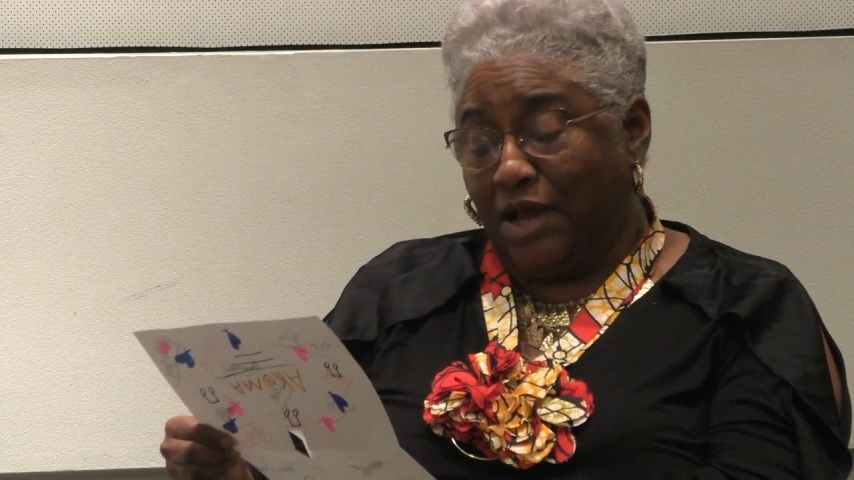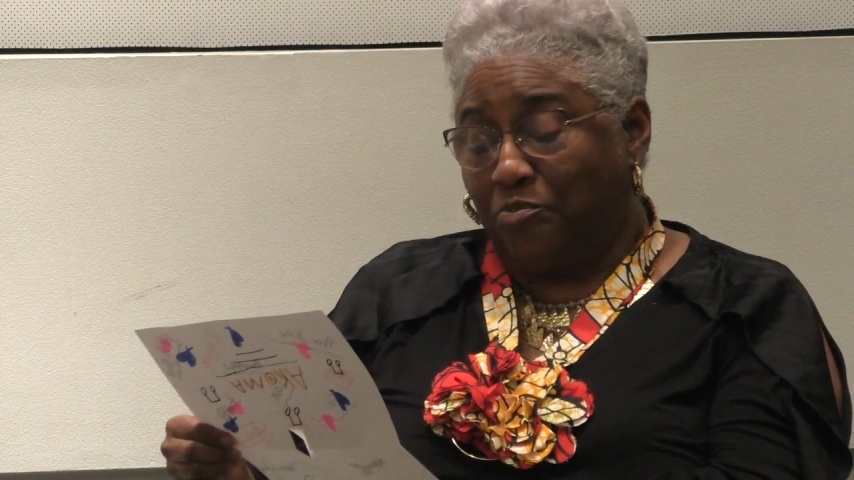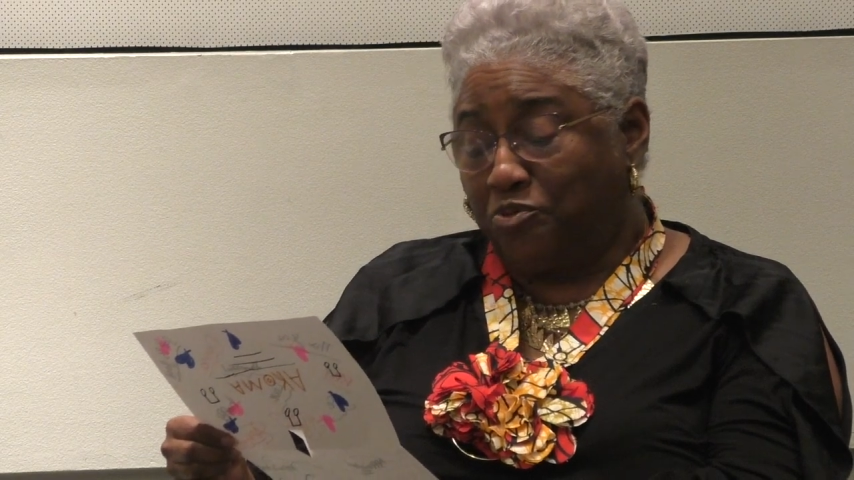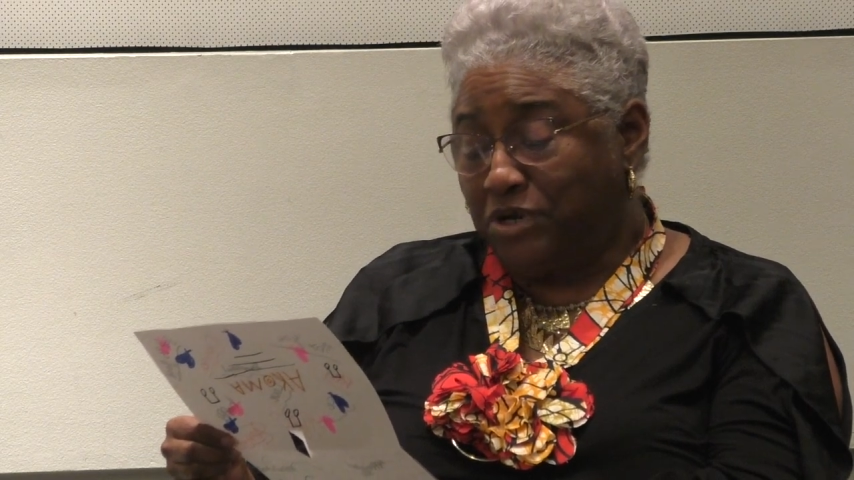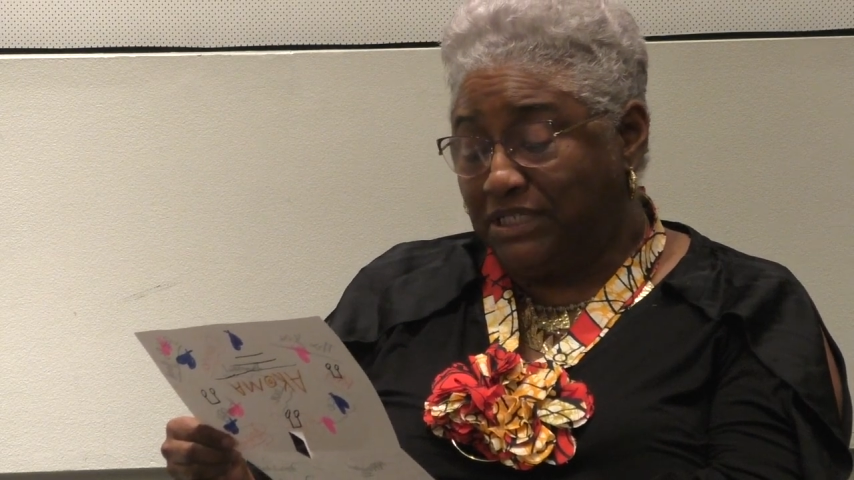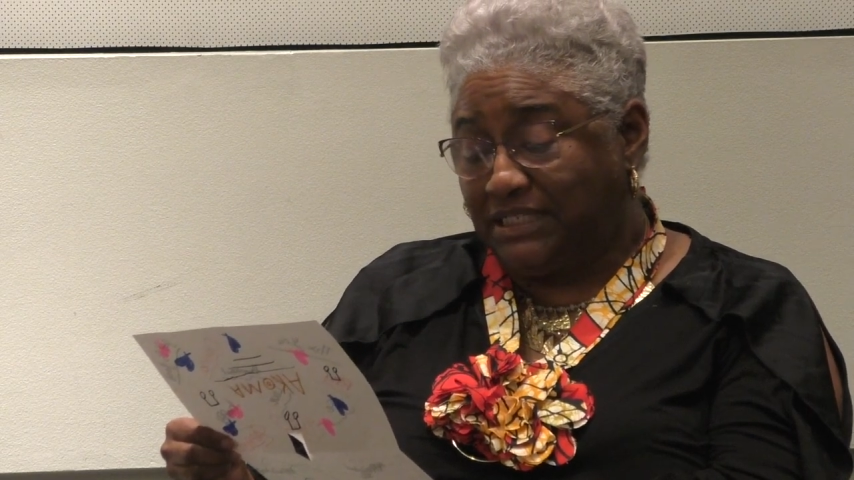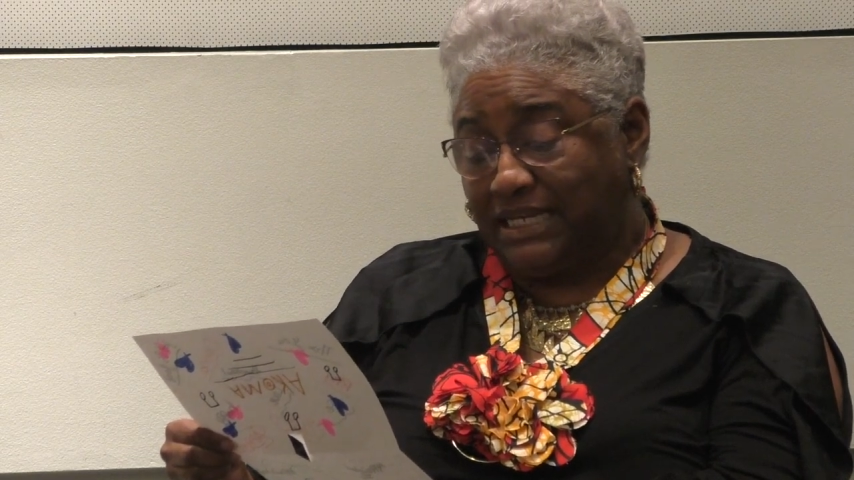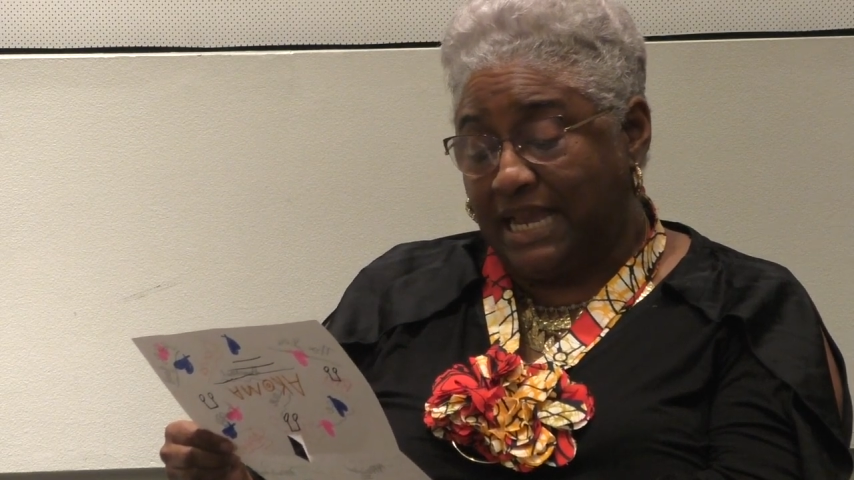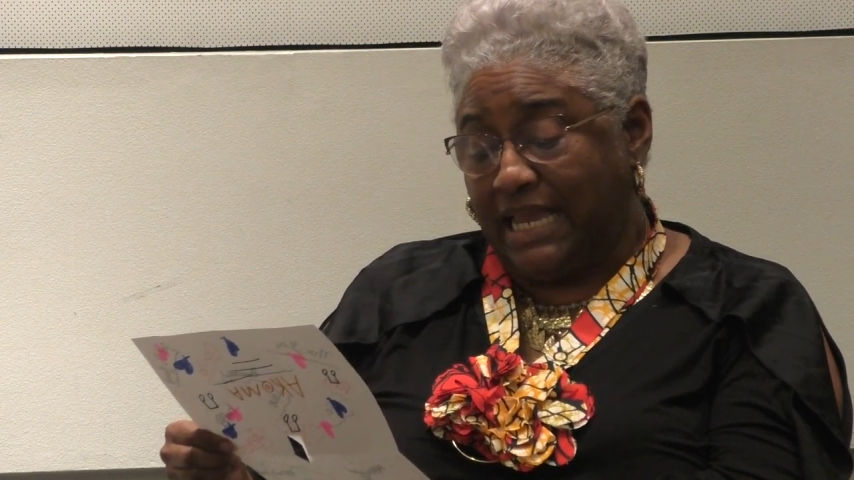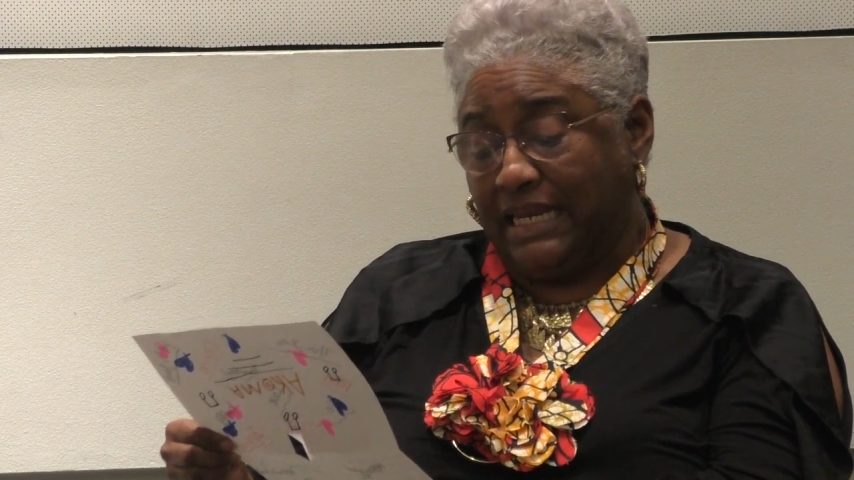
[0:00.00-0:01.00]

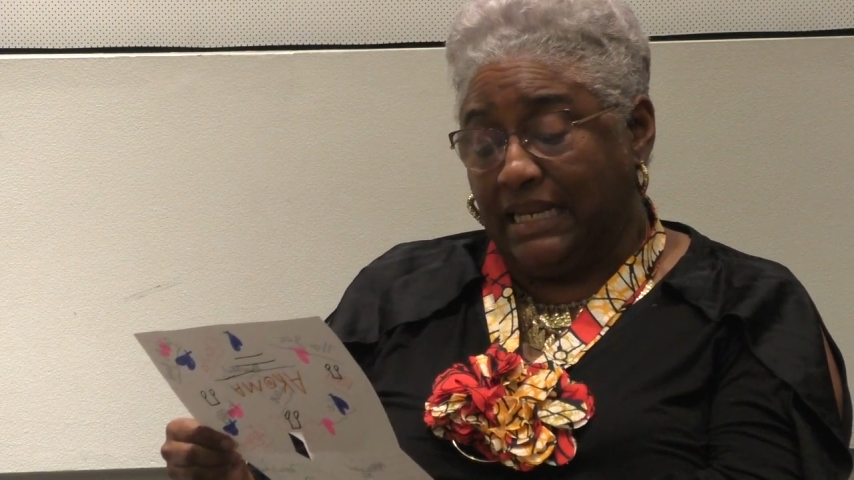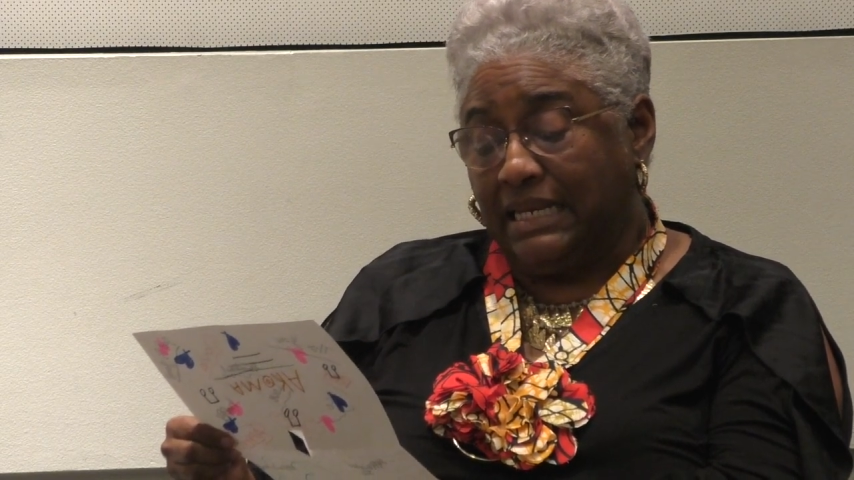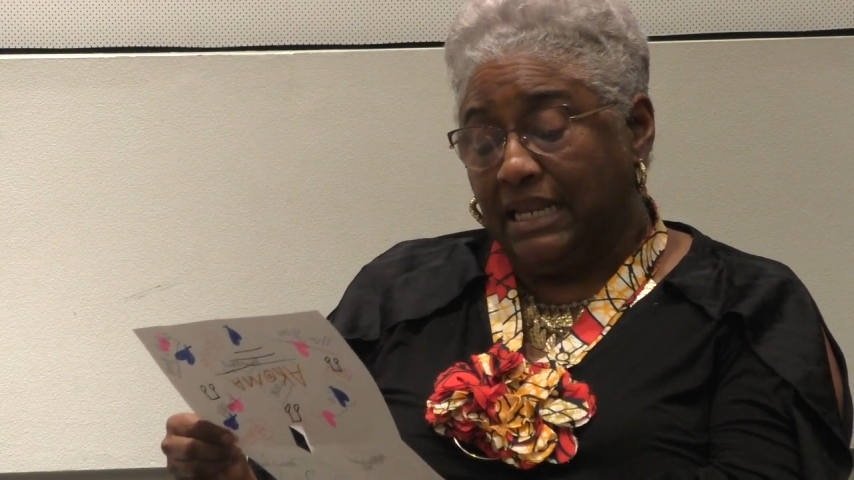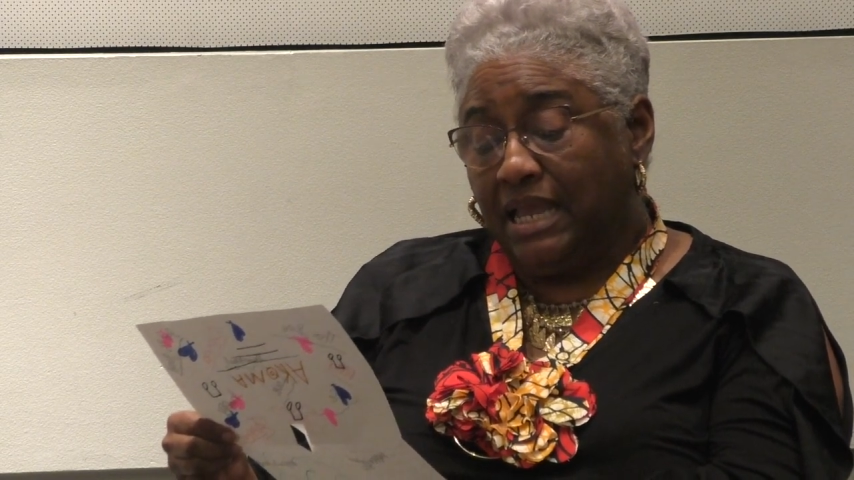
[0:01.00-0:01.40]
appreciate it.